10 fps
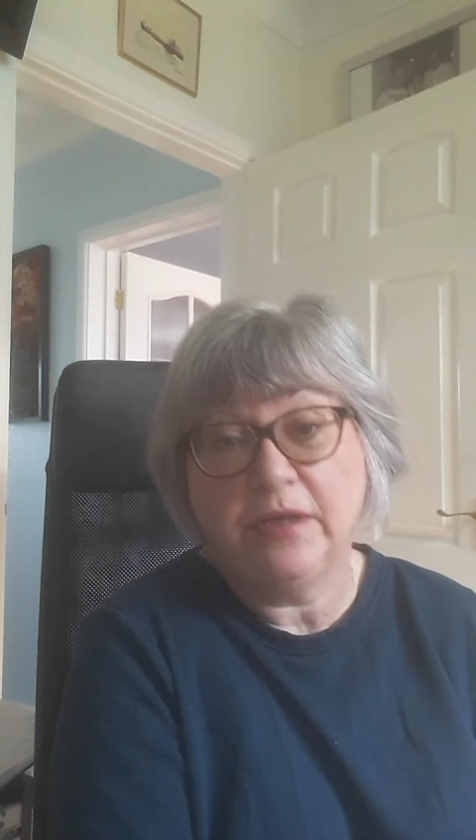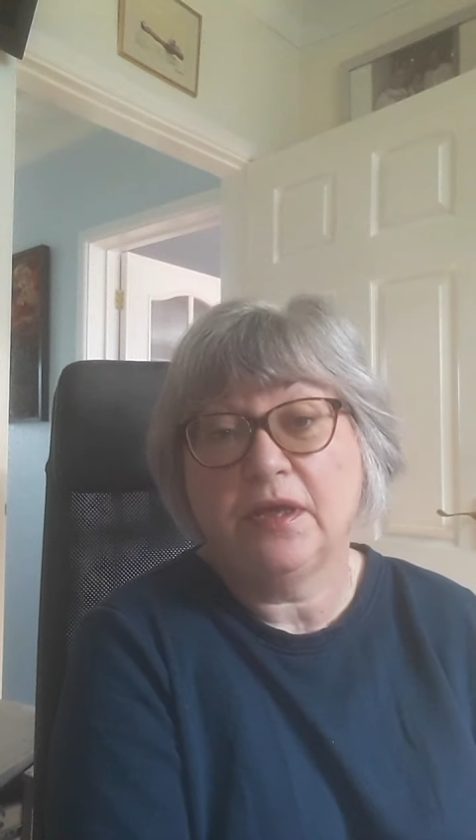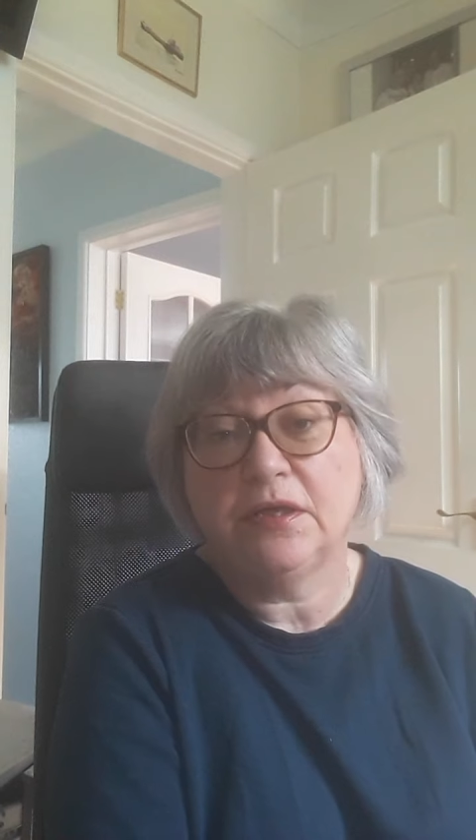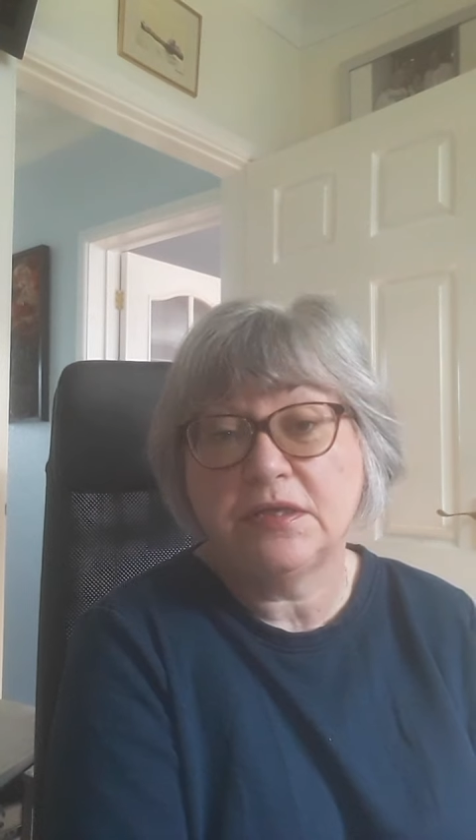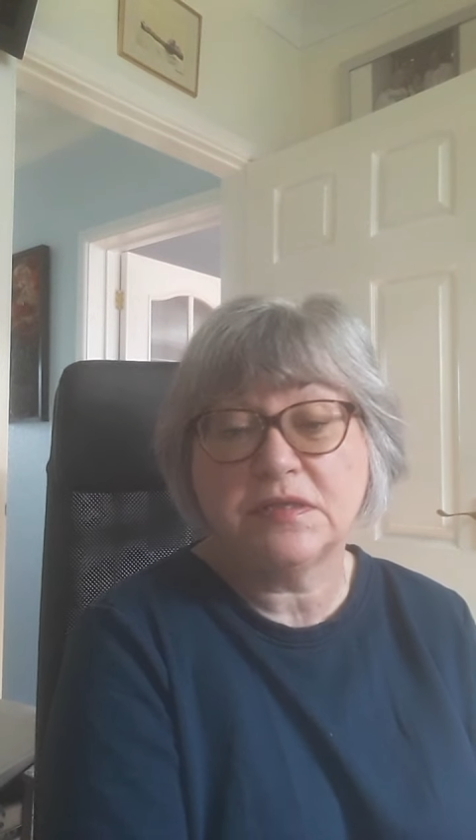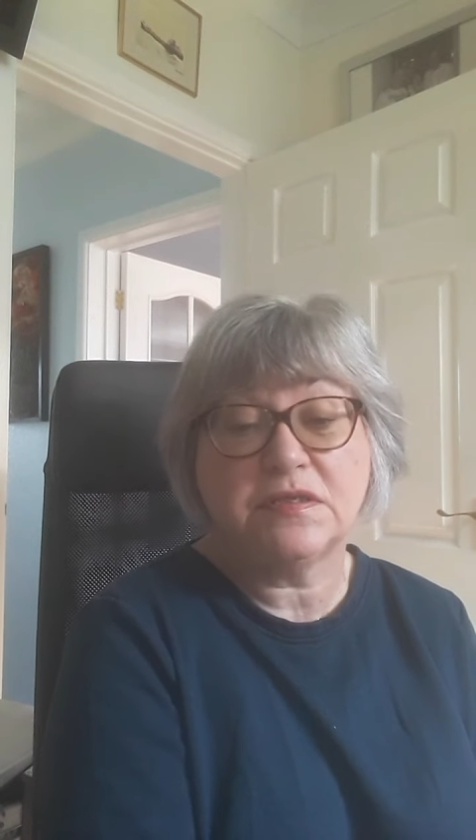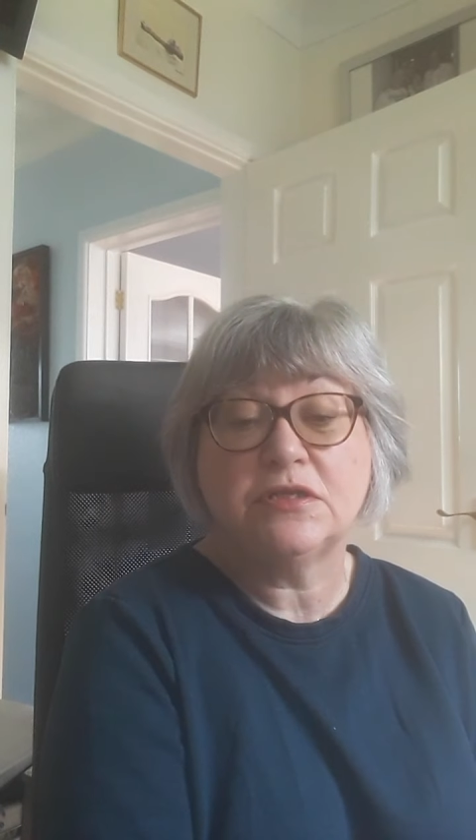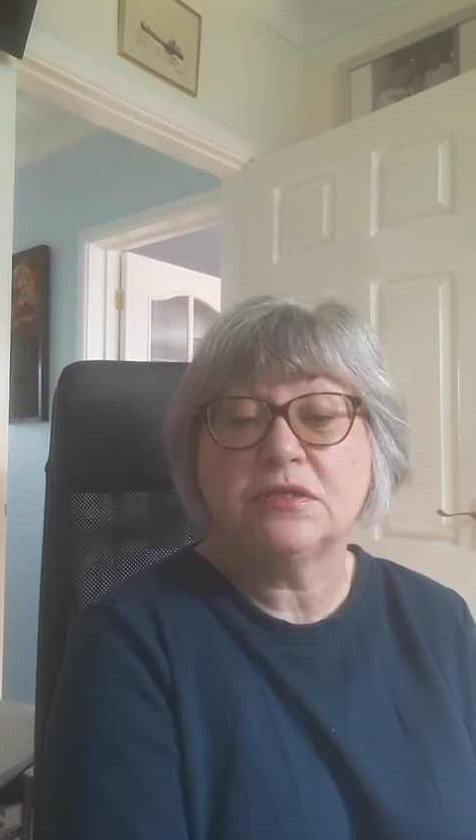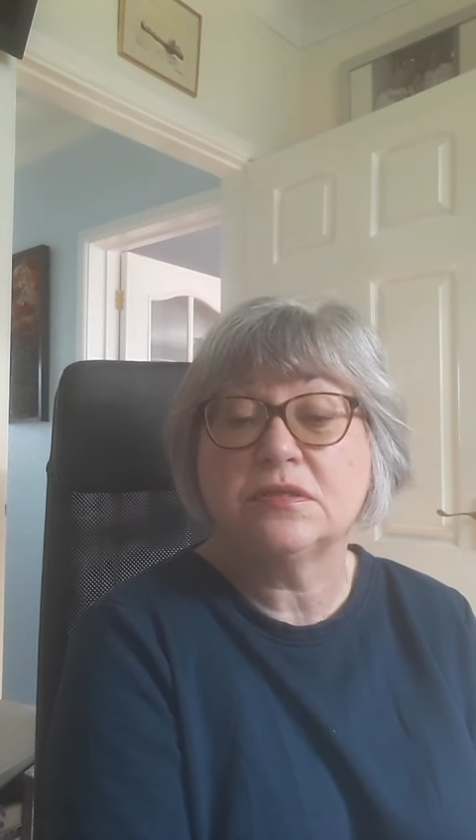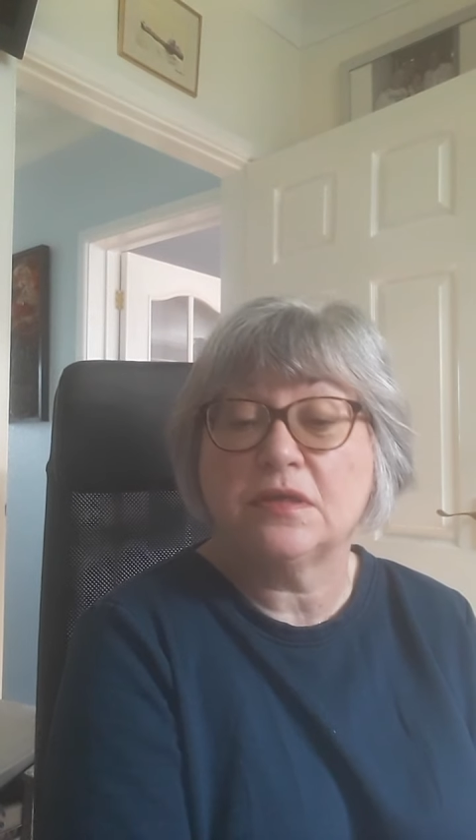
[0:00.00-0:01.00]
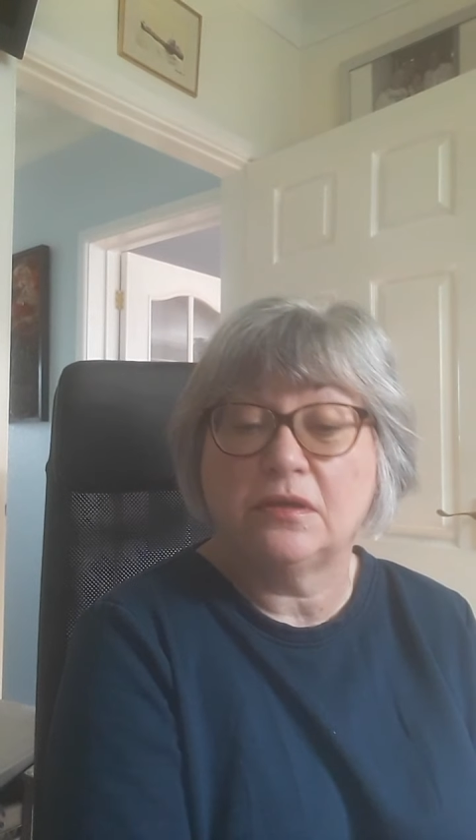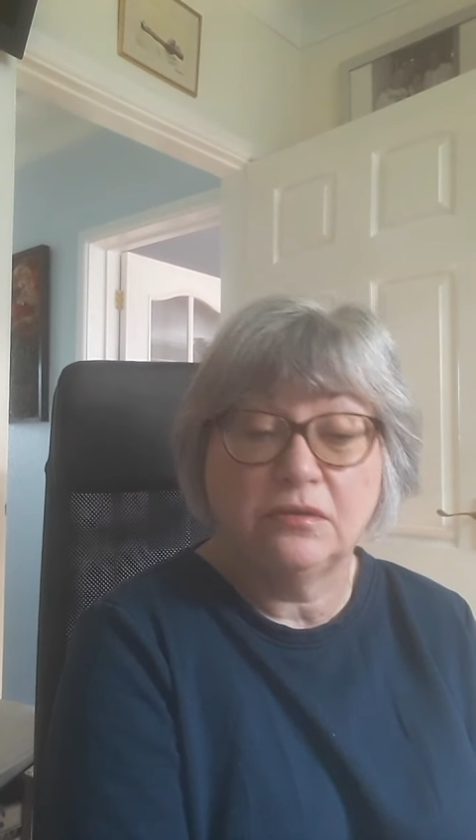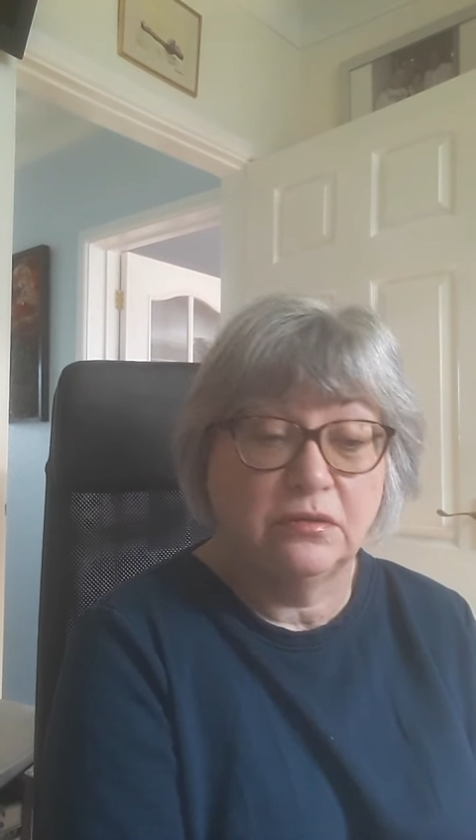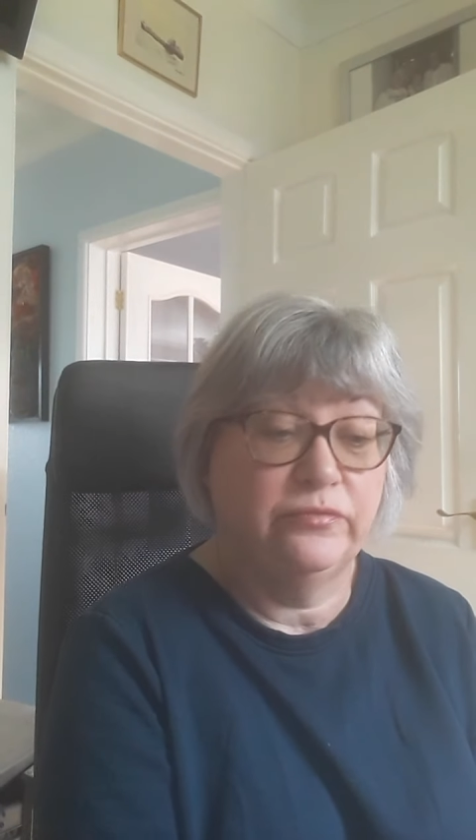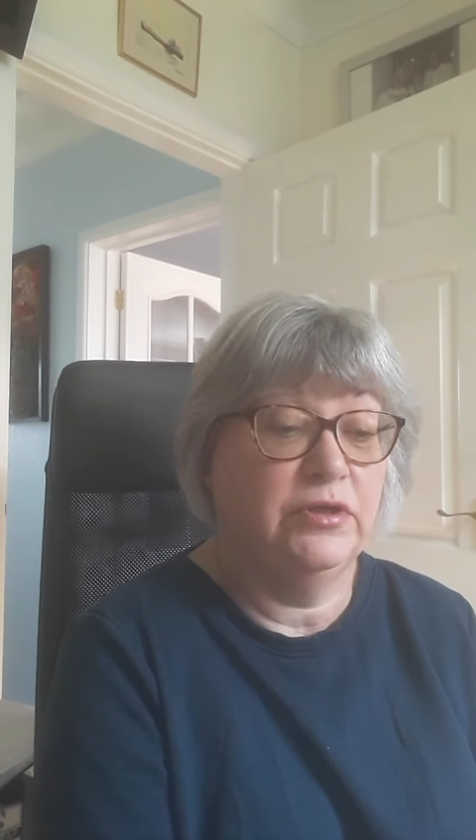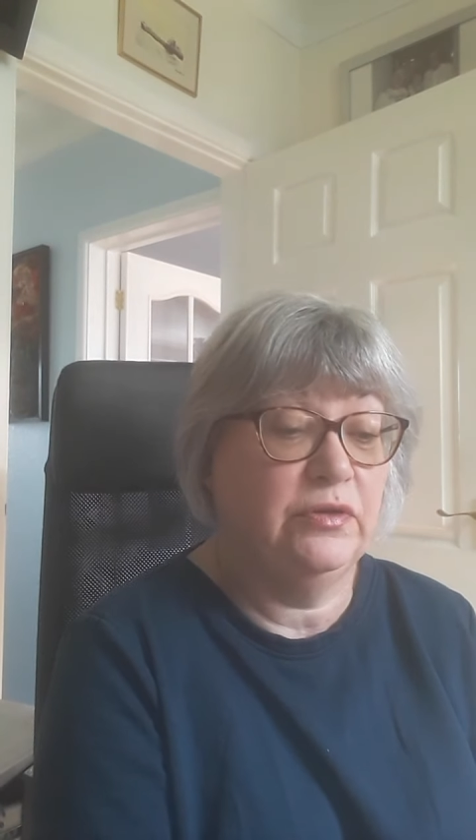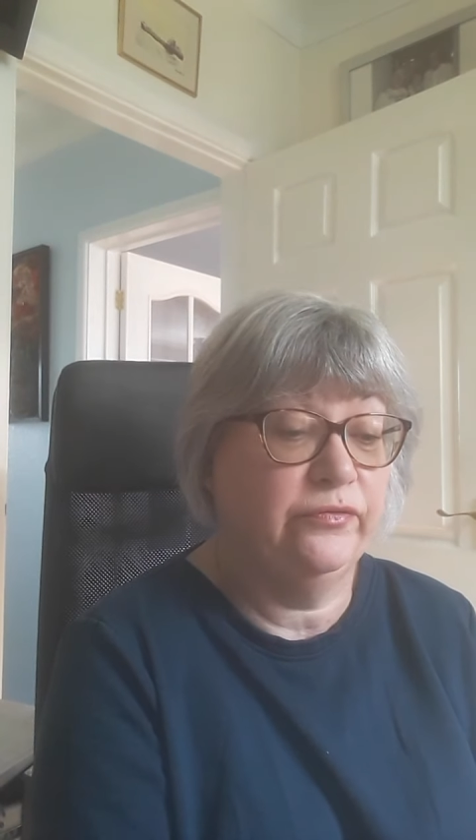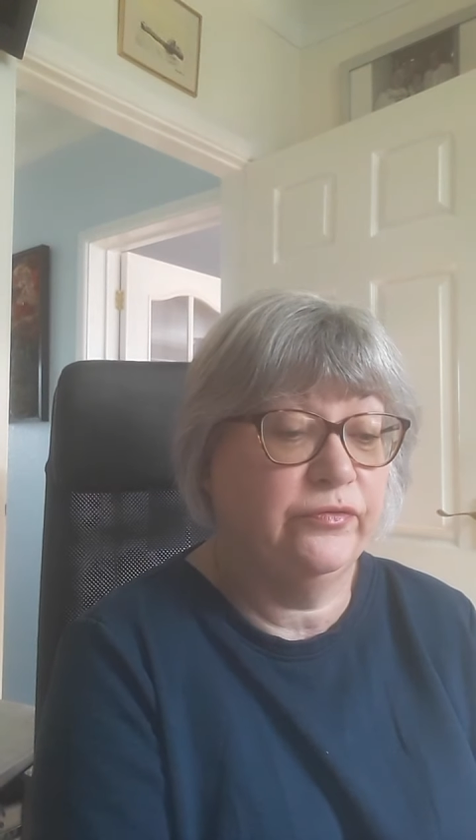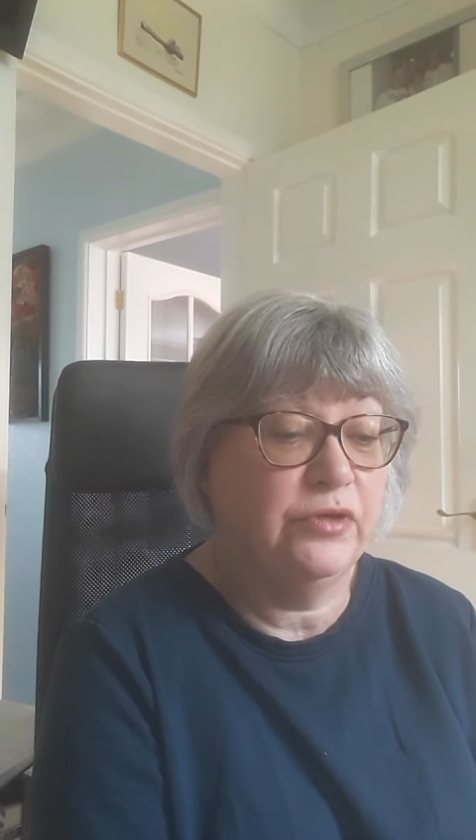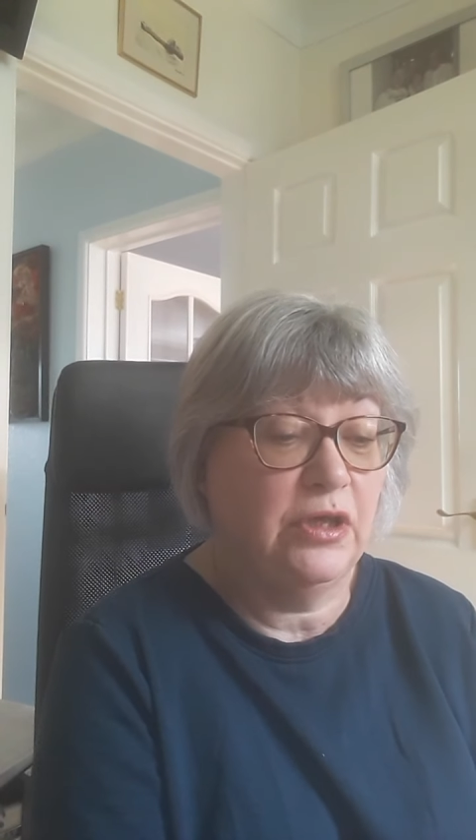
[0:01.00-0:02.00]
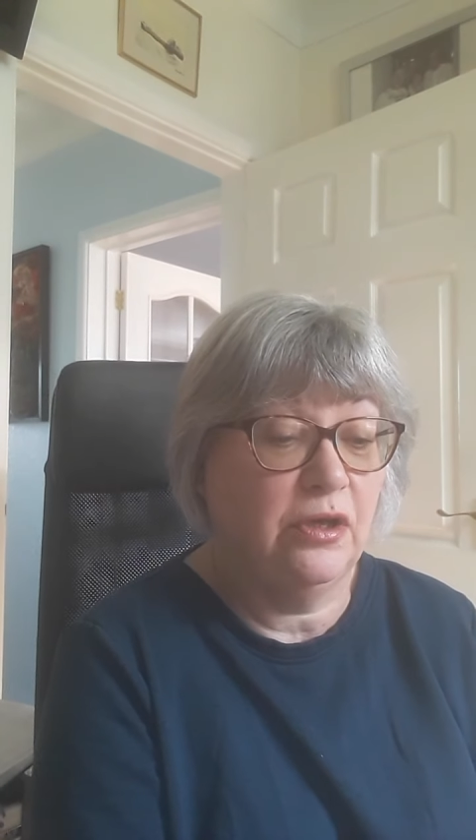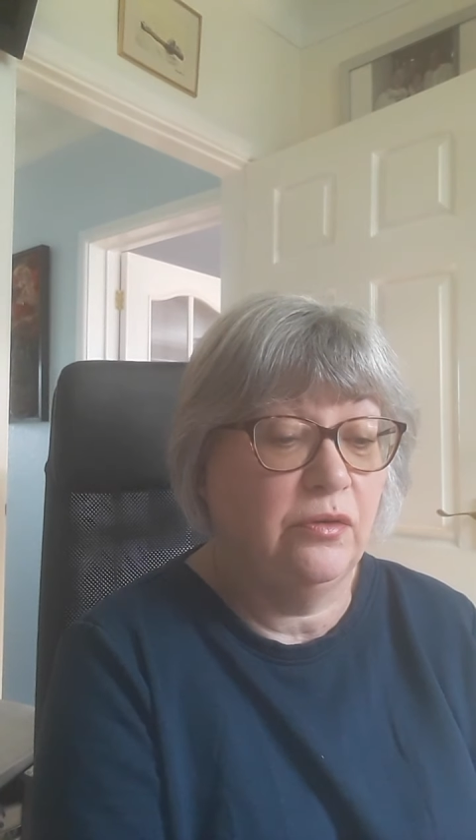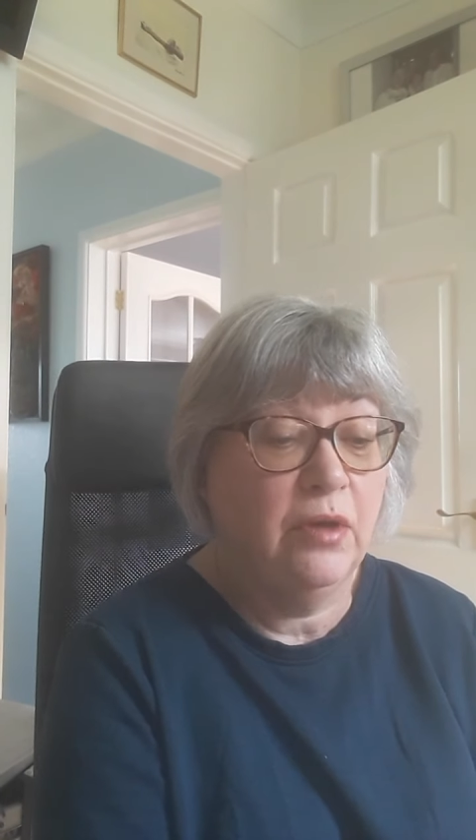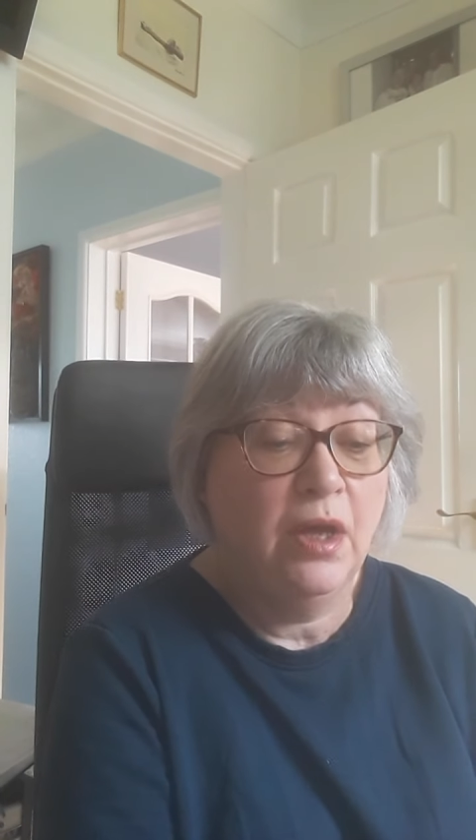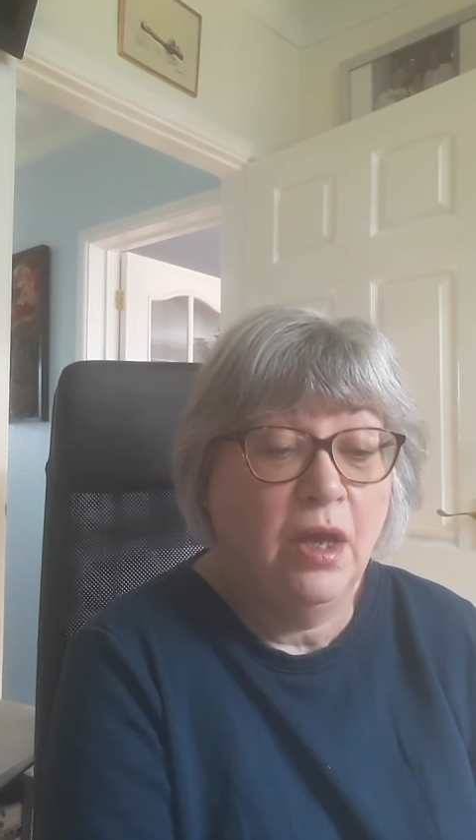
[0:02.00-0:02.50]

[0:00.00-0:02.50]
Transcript: make any decisions that are not right for you.